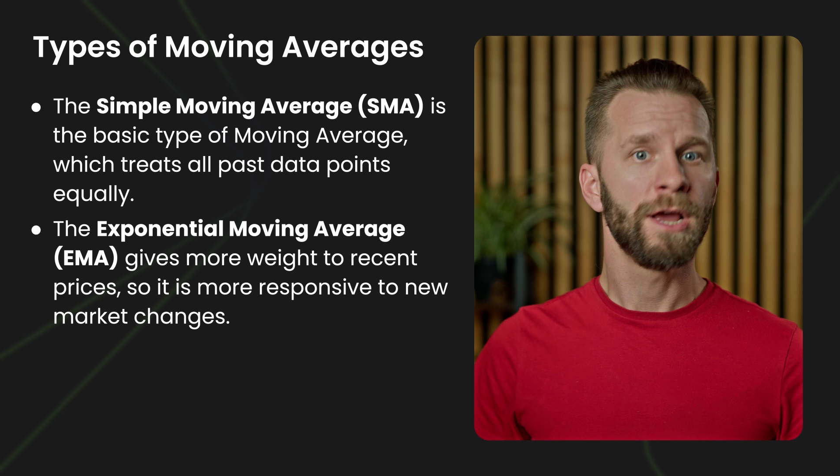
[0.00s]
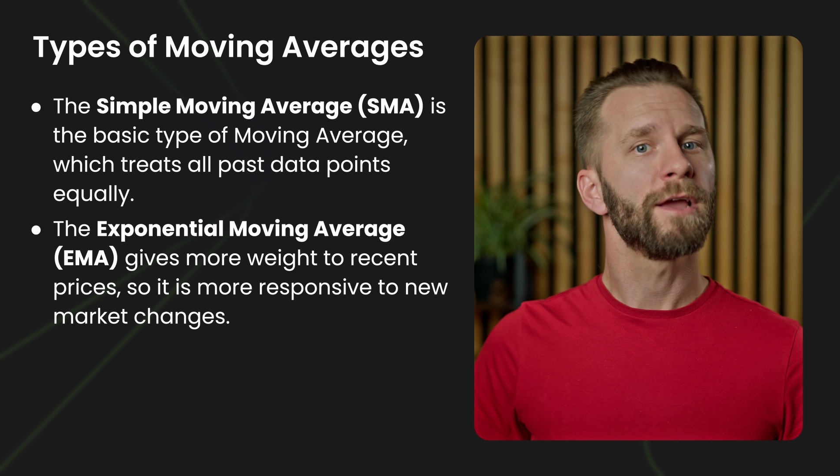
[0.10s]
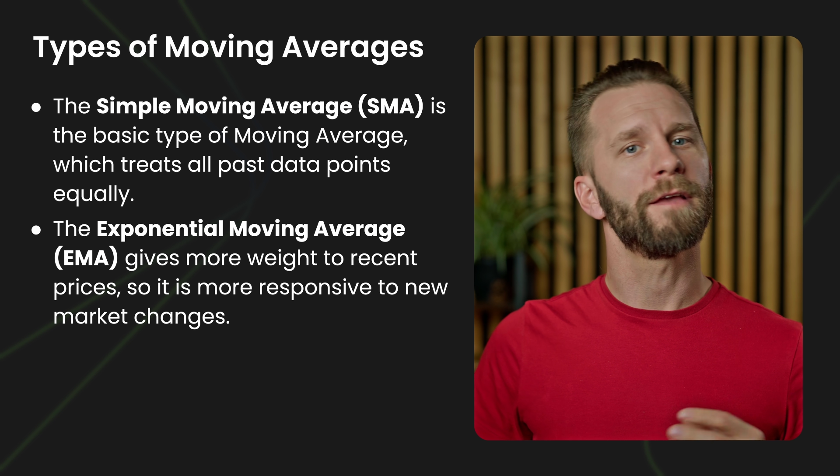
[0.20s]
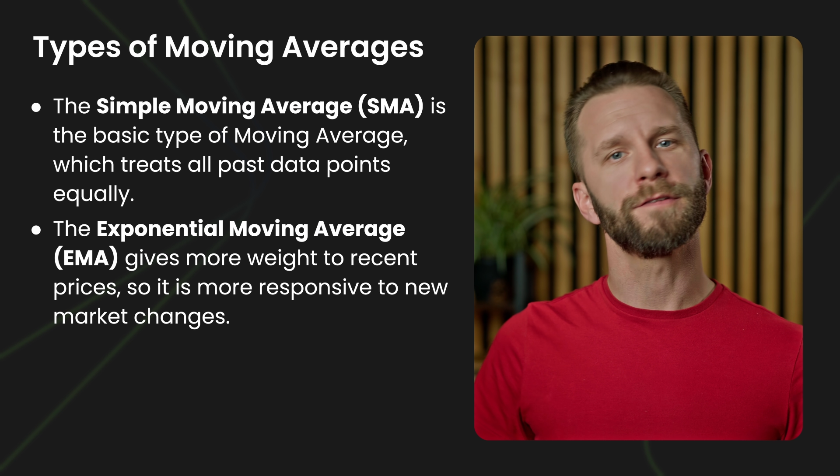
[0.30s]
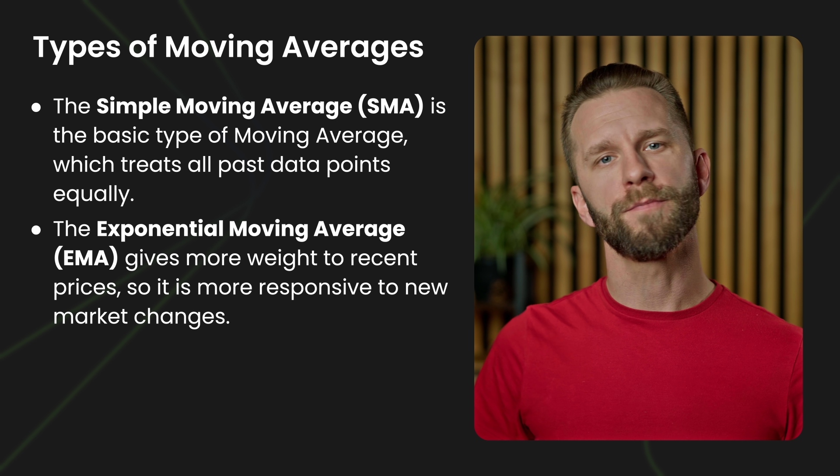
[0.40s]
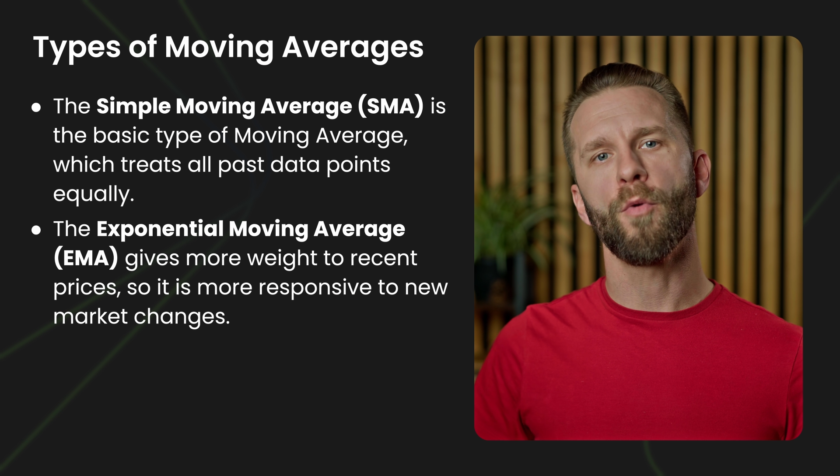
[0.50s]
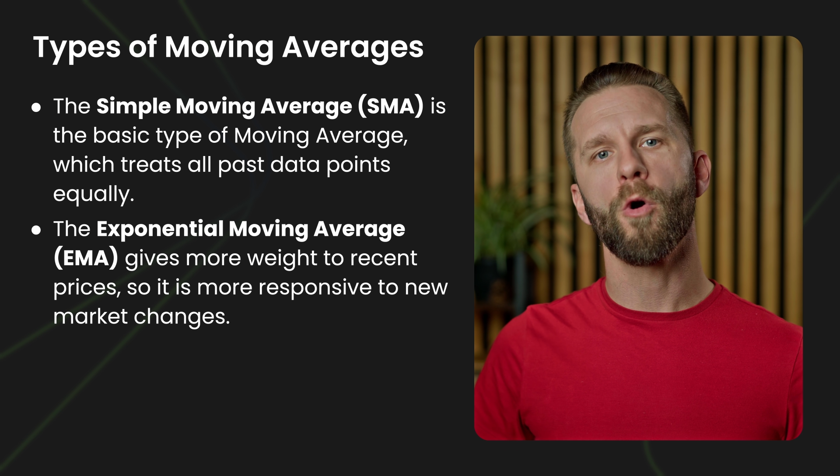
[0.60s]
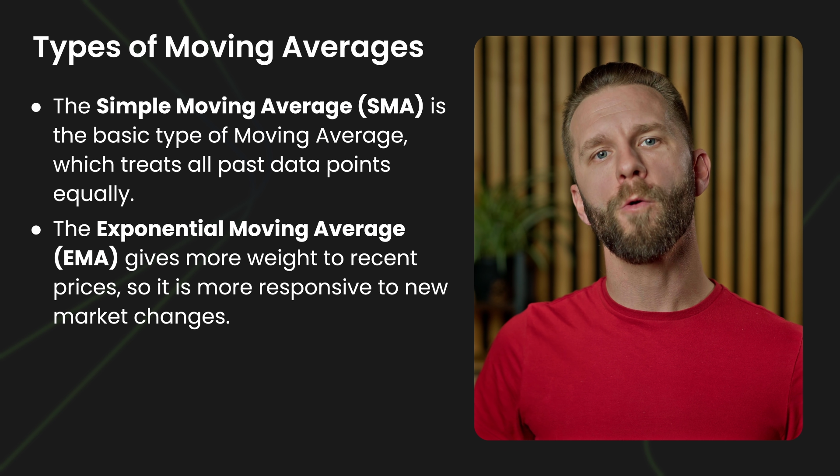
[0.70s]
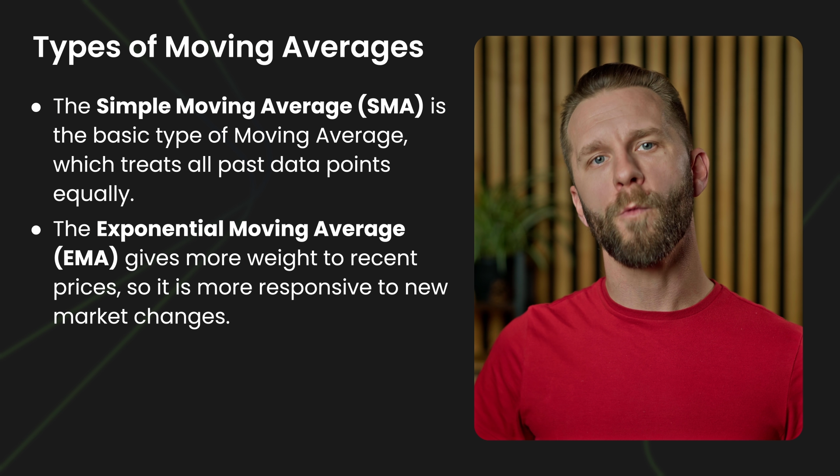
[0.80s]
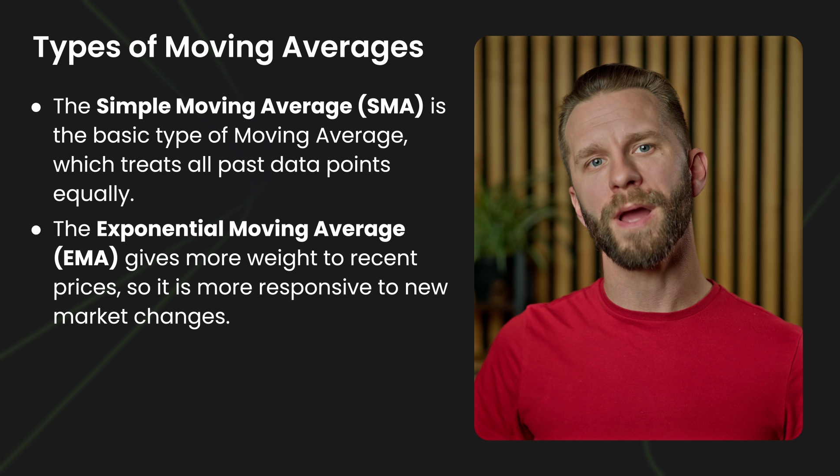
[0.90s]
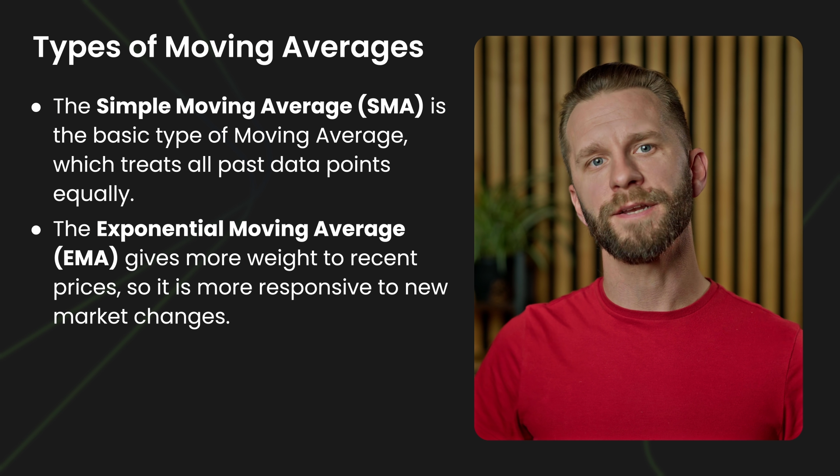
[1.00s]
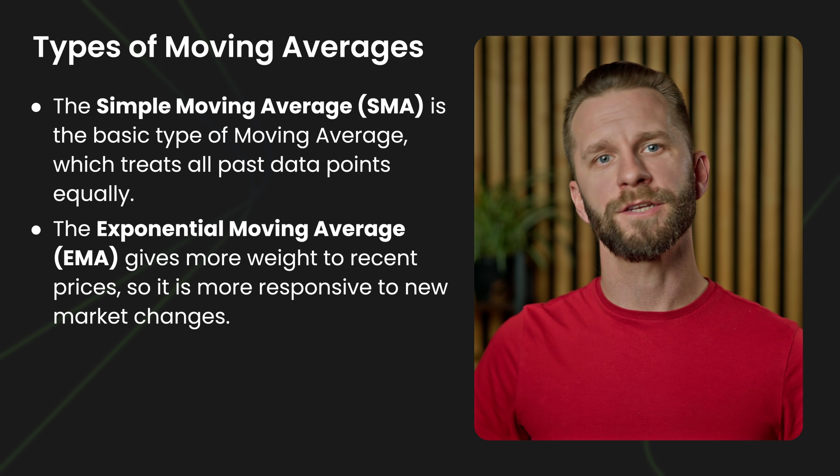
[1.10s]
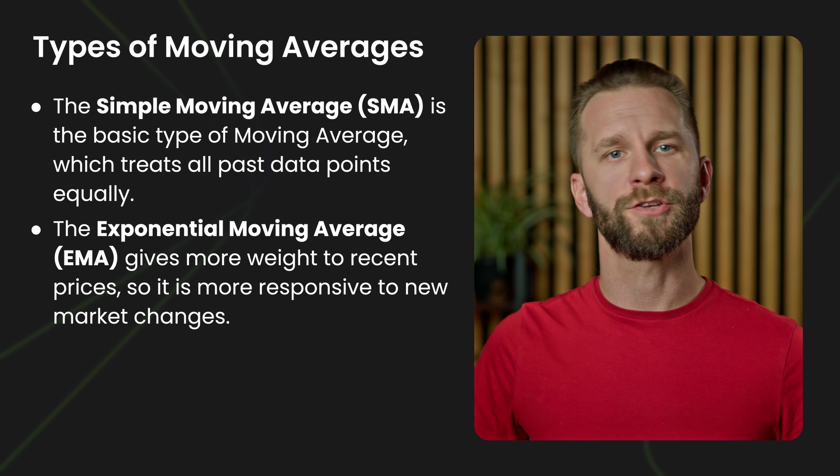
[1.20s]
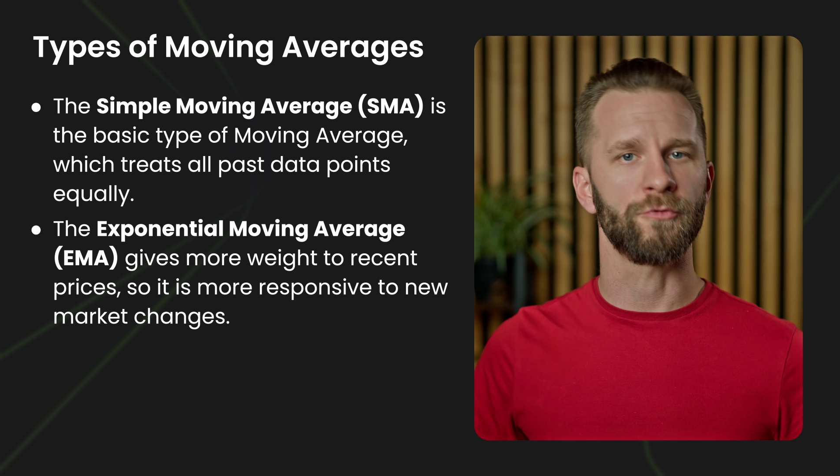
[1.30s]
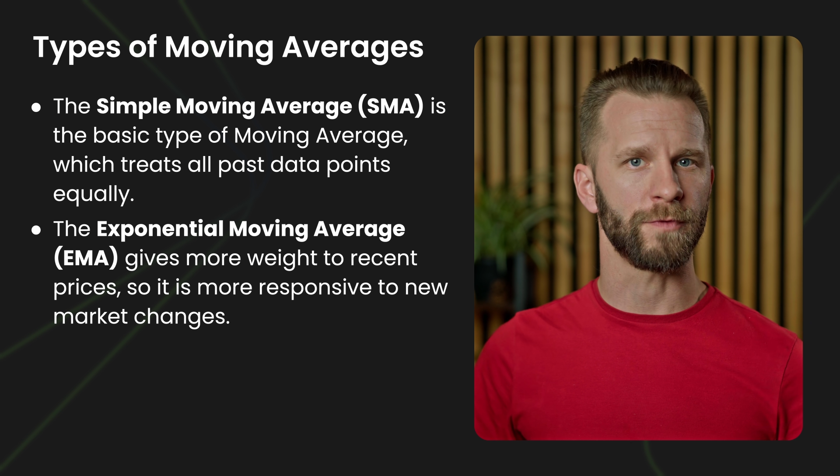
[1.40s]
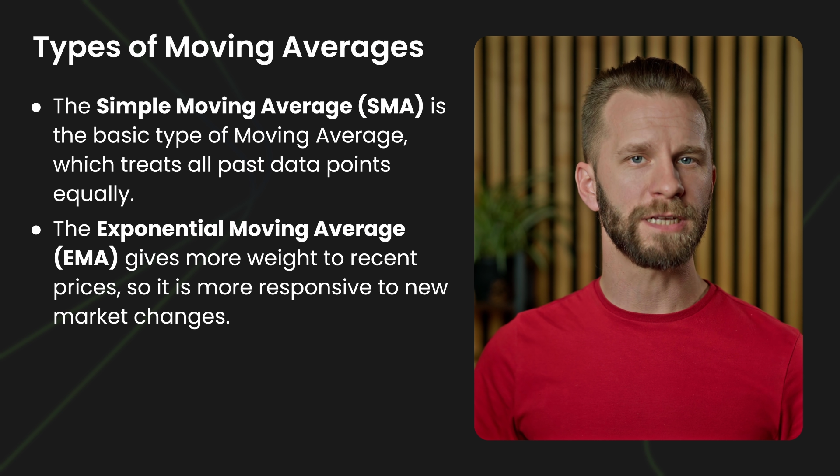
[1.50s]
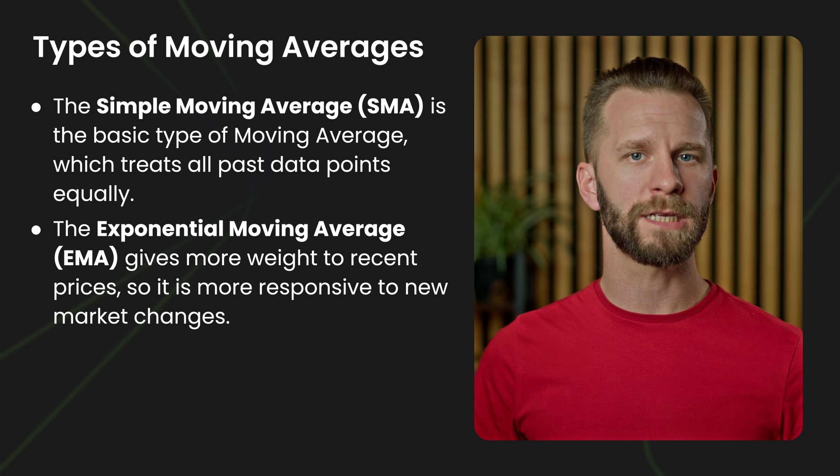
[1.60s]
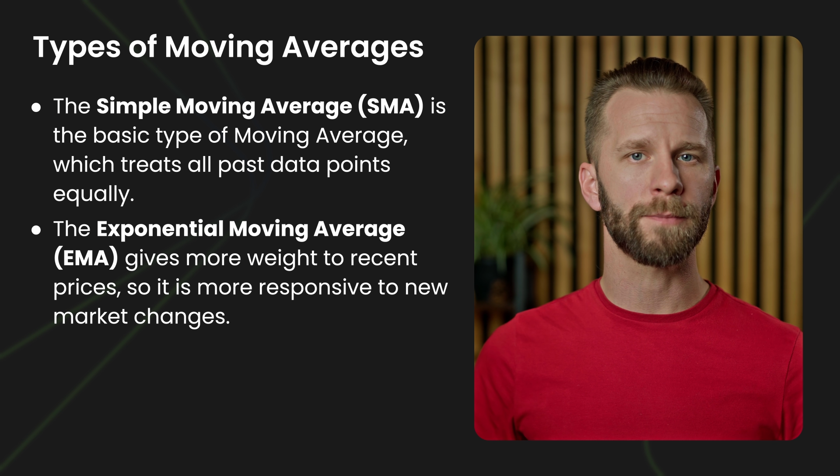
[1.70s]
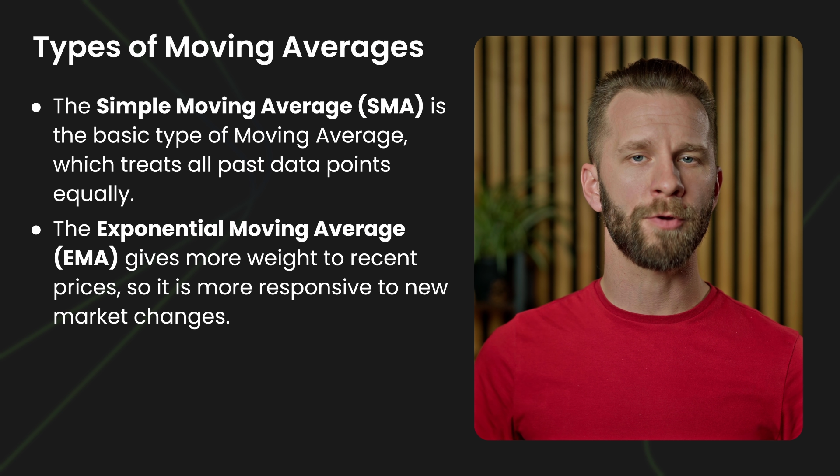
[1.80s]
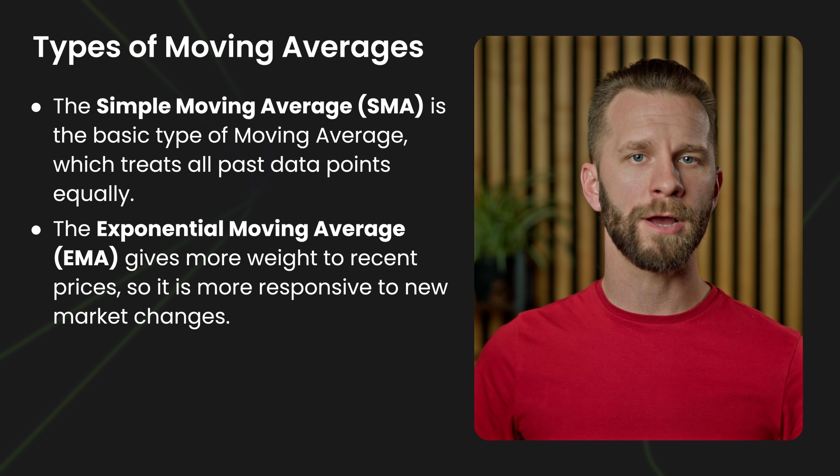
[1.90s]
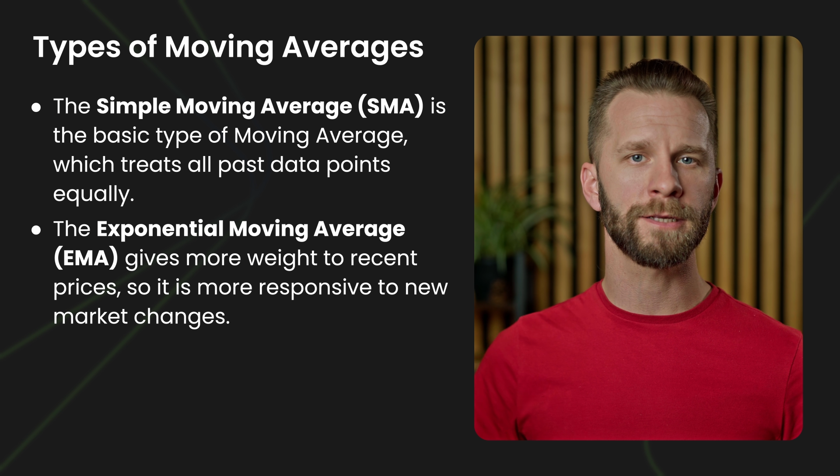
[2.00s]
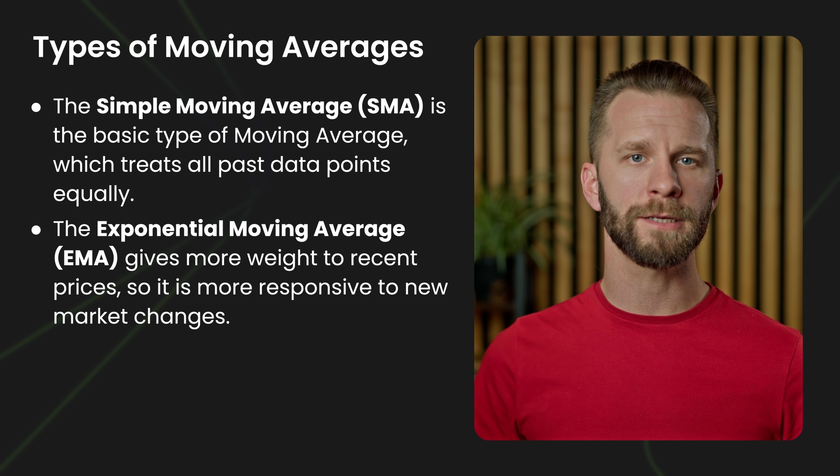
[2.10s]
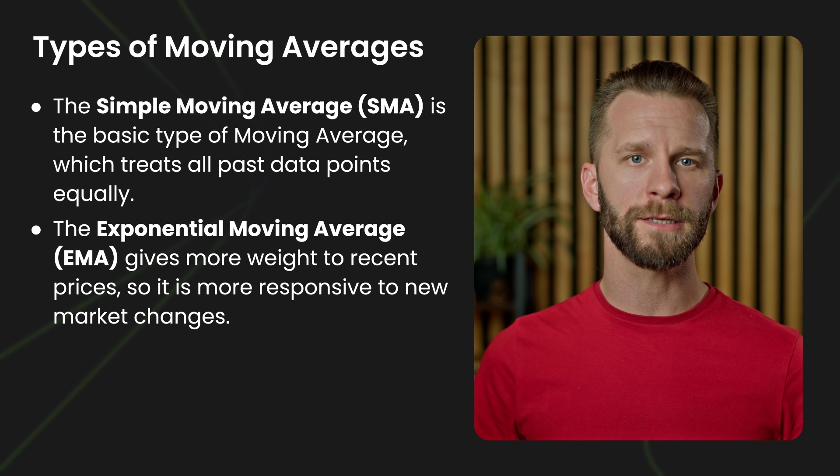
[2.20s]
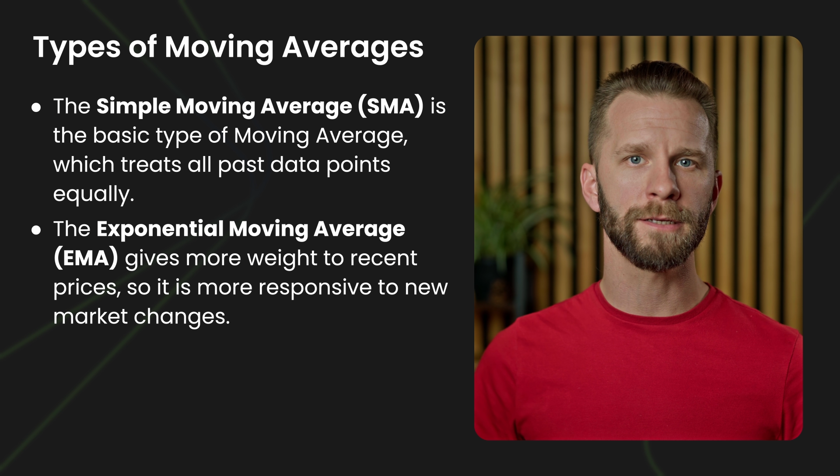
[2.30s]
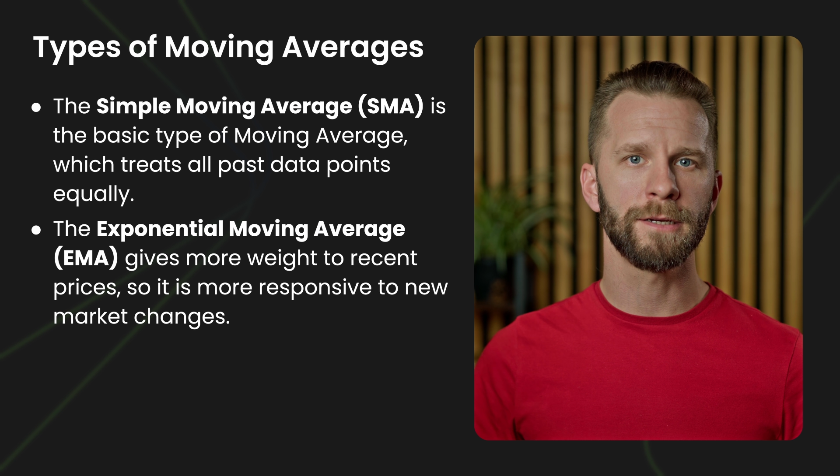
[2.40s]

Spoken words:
gives more weight to recent prices,